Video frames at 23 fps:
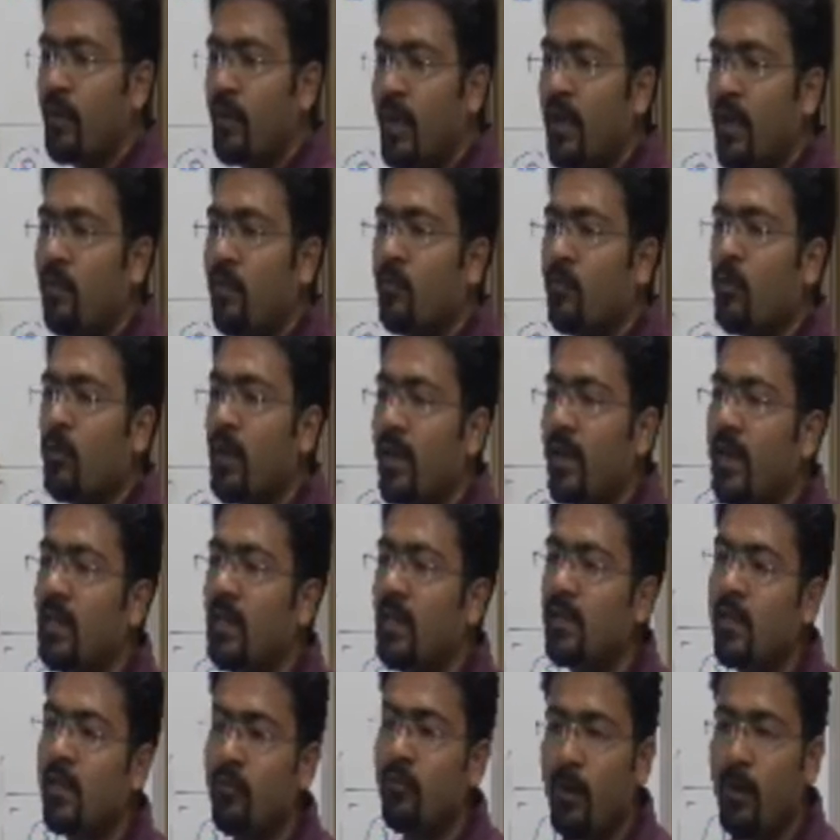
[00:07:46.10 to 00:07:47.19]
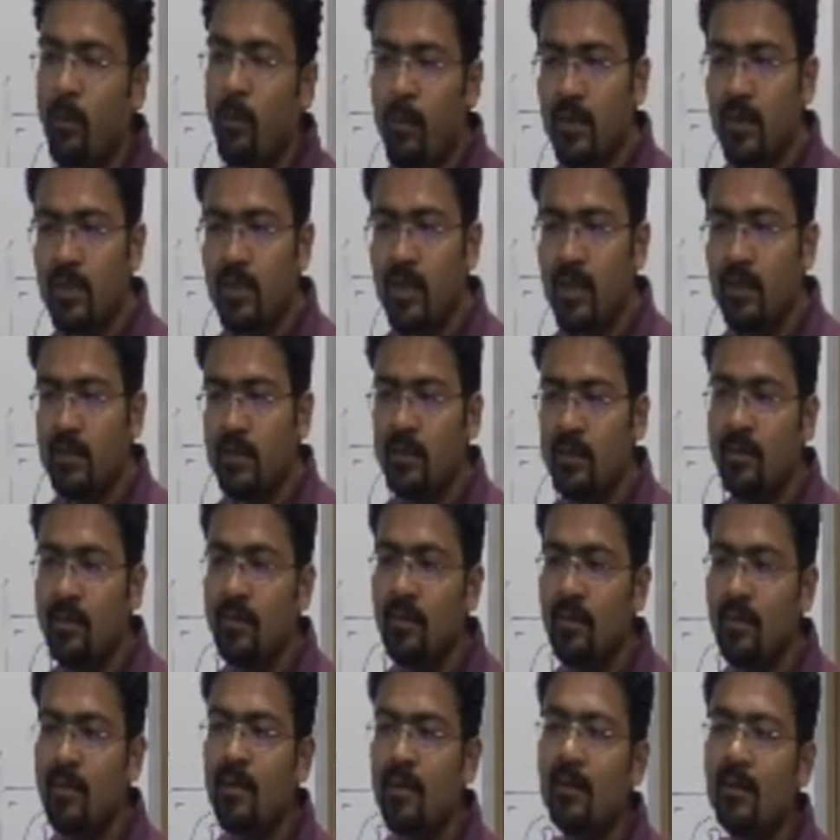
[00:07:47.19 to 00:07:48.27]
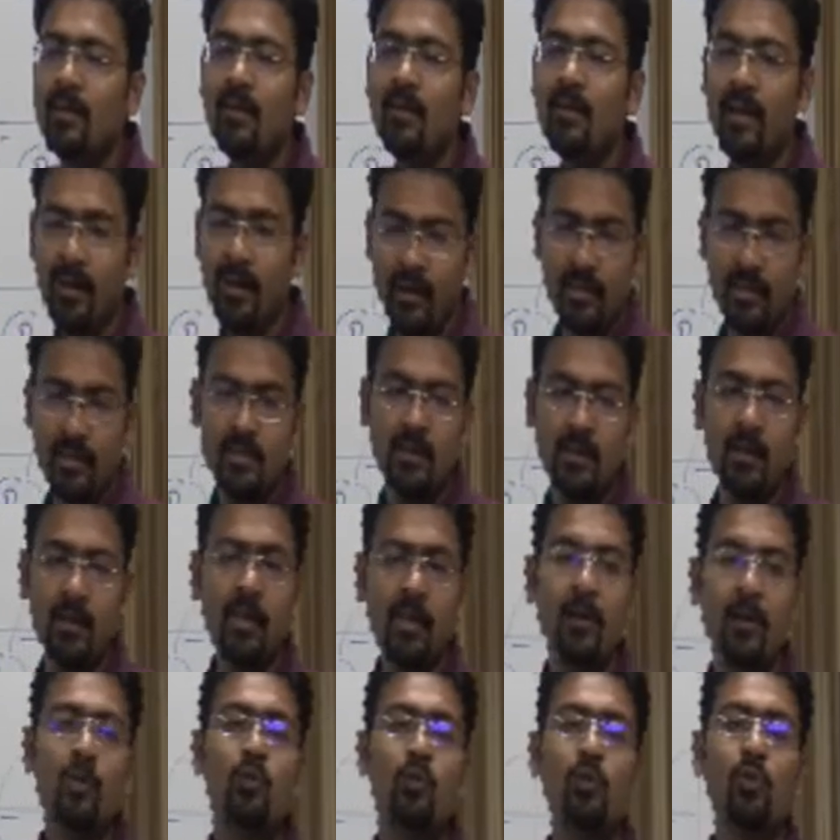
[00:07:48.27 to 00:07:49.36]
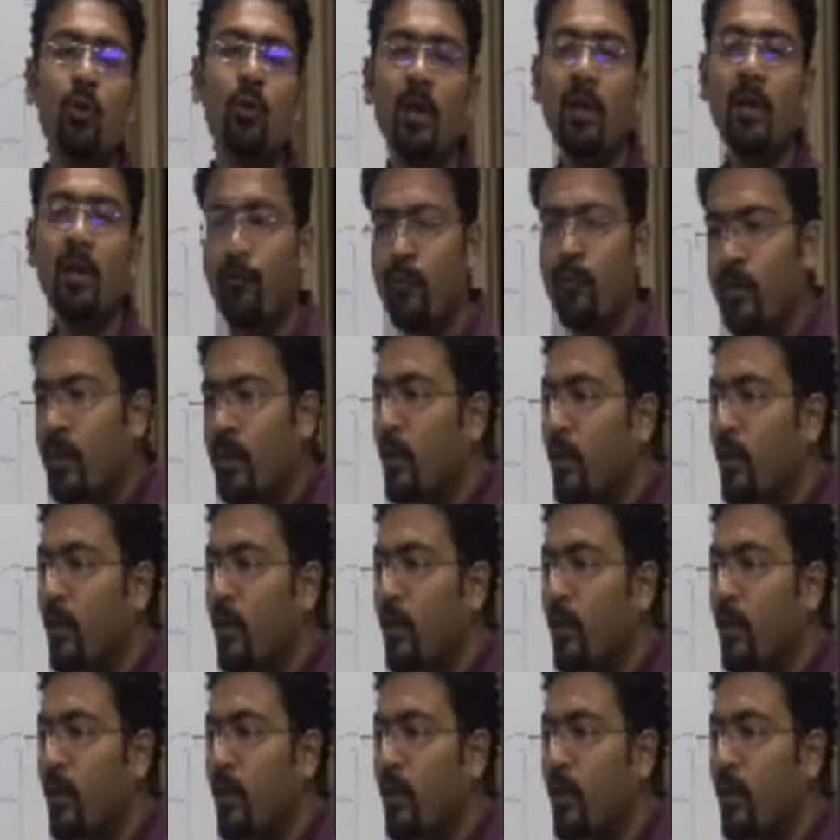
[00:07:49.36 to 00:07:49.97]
for A, the vapor pressure has decreased. So if you're